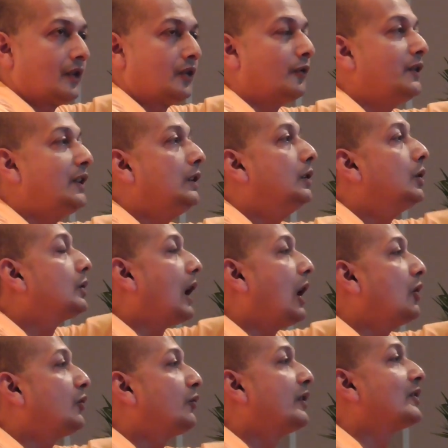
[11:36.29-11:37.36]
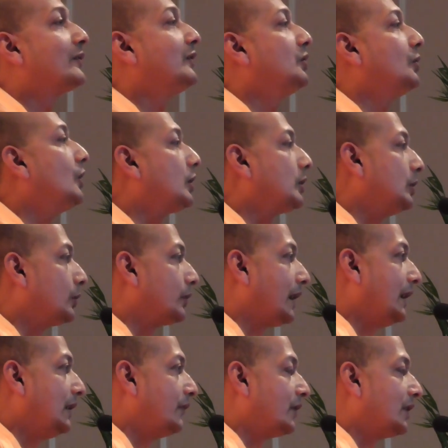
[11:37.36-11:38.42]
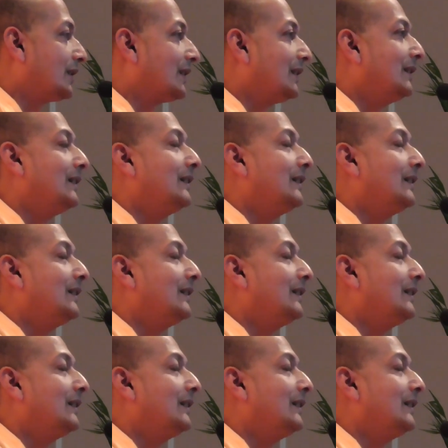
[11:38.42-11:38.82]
So we look outwards, we do not look inward.